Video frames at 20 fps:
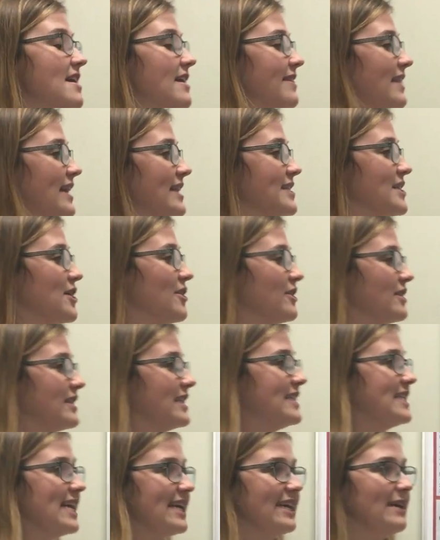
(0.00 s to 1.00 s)
that is
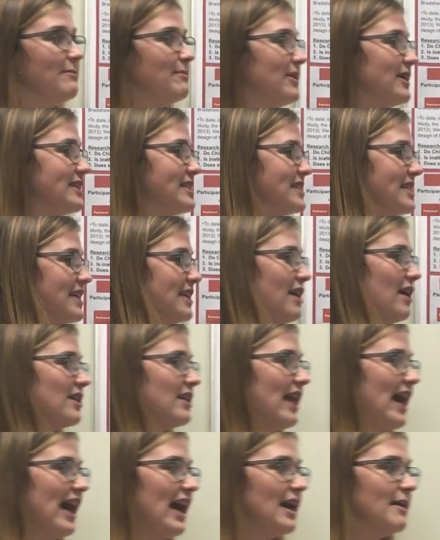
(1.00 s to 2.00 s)
currently taking place in our
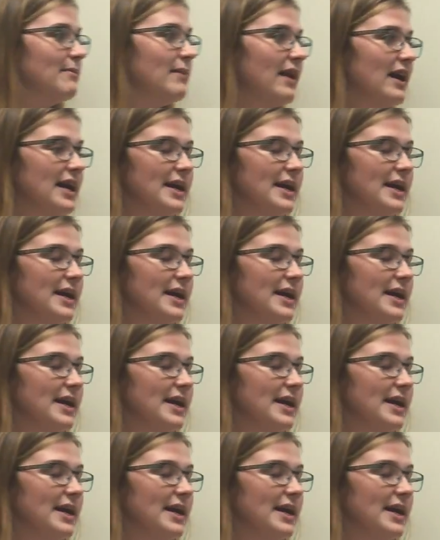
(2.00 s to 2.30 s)
lab.